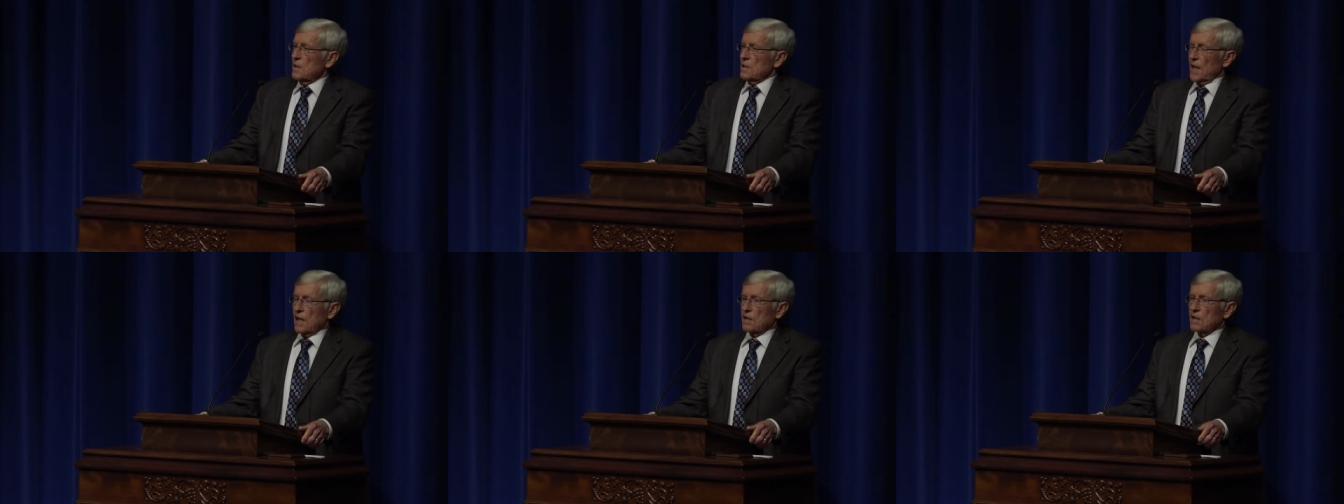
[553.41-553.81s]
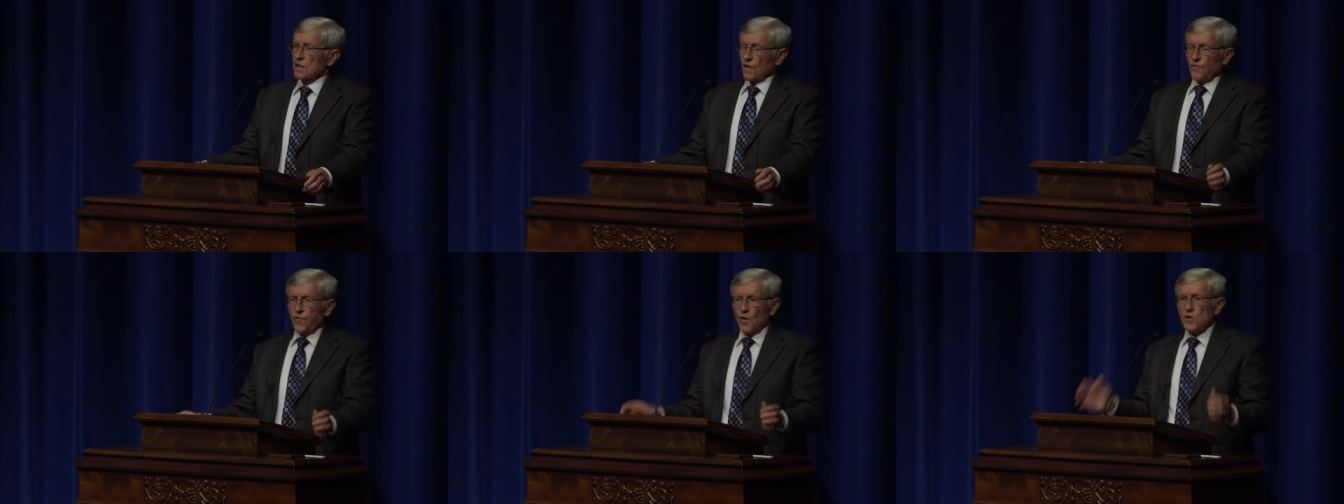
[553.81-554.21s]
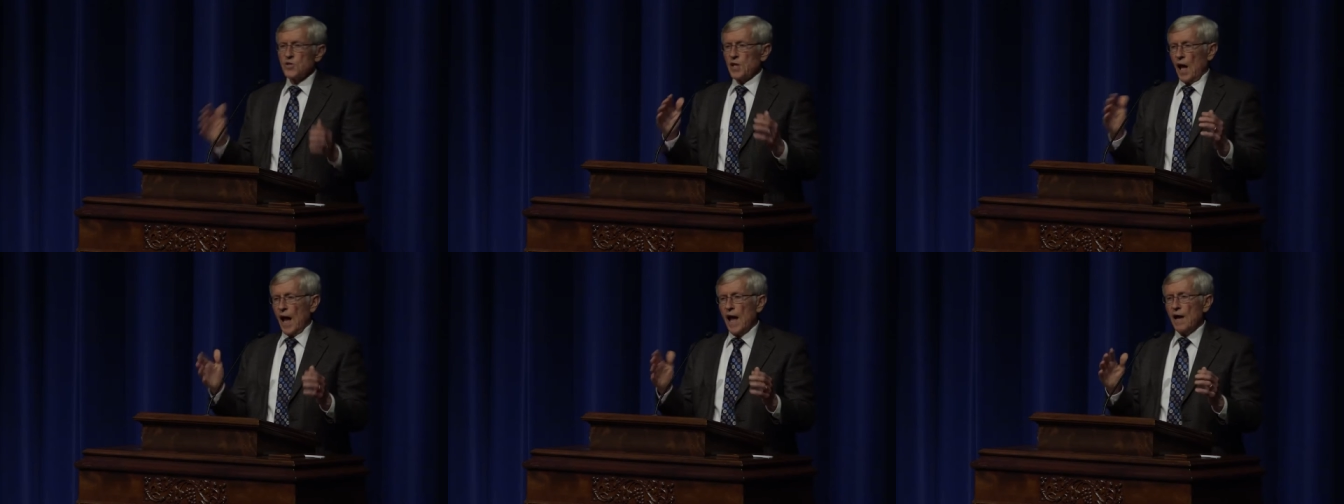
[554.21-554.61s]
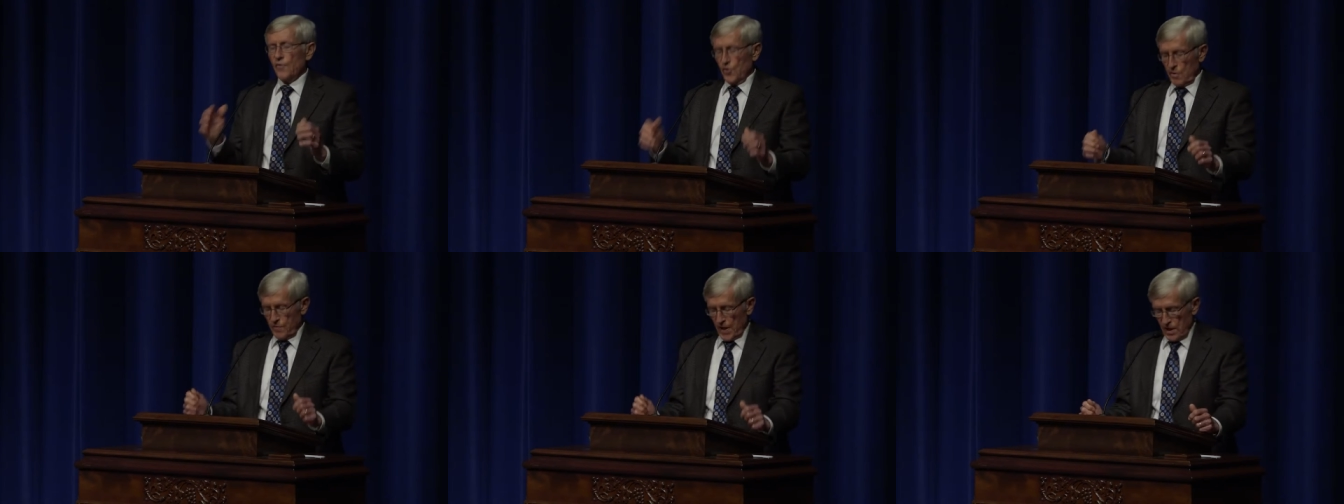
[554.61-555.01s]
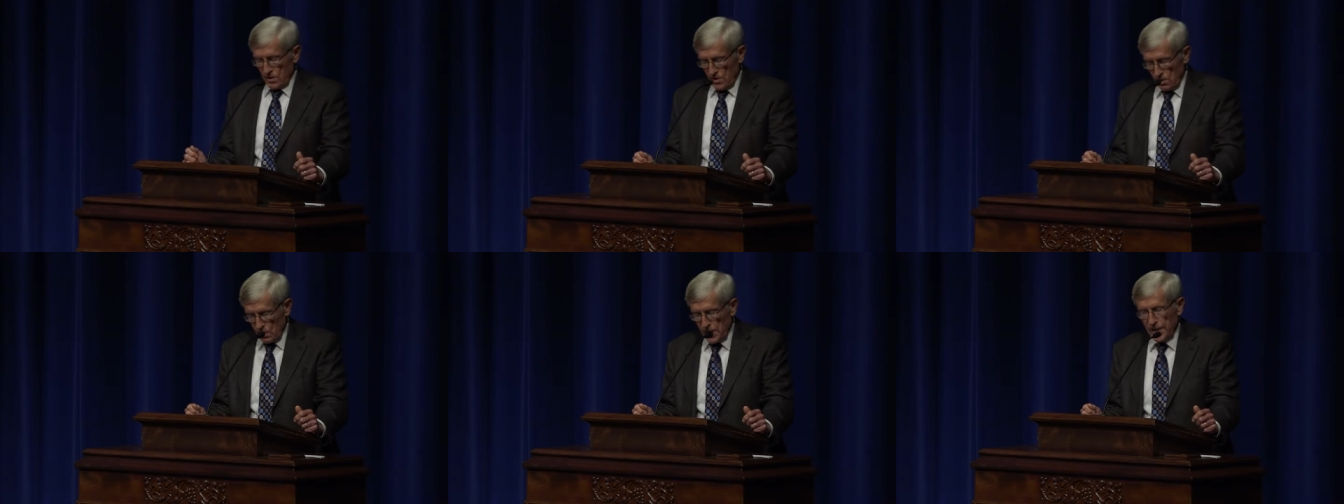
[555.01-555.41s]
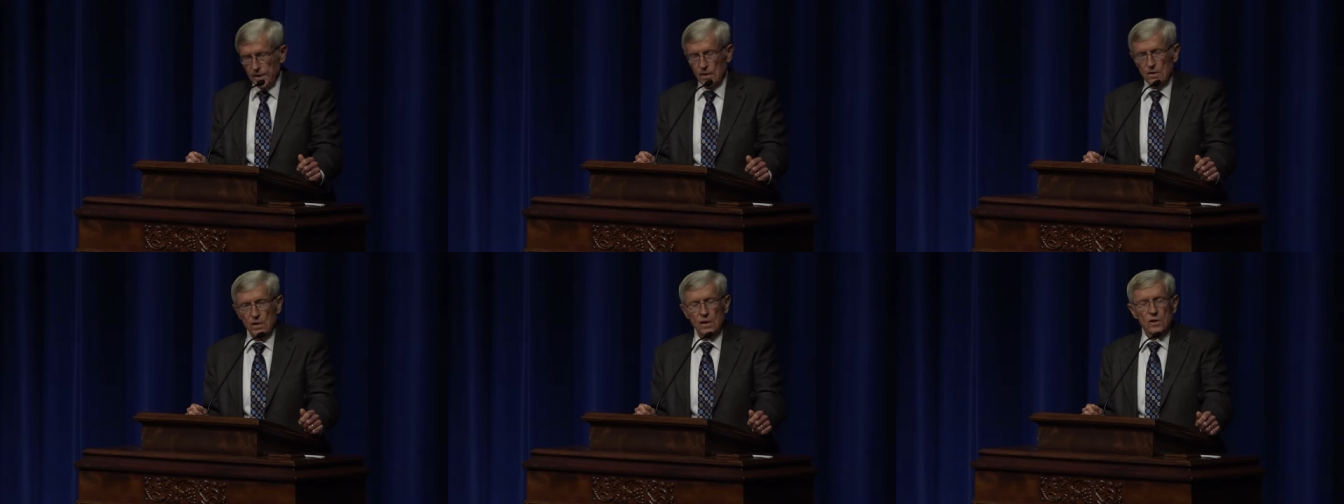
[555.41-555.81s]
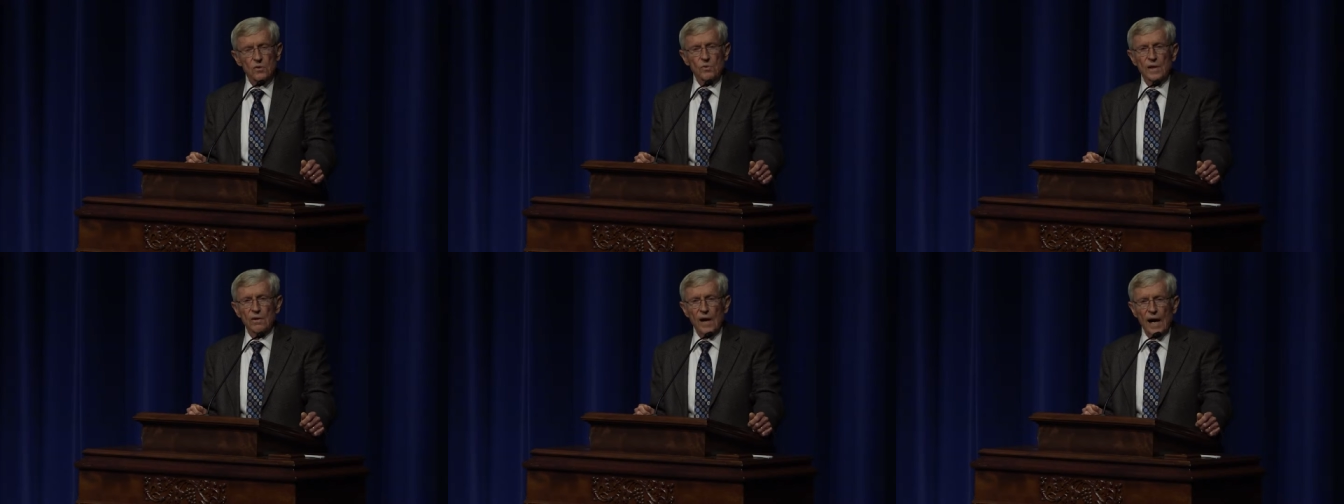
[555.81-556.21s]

Now, the first half of that thirty-year career,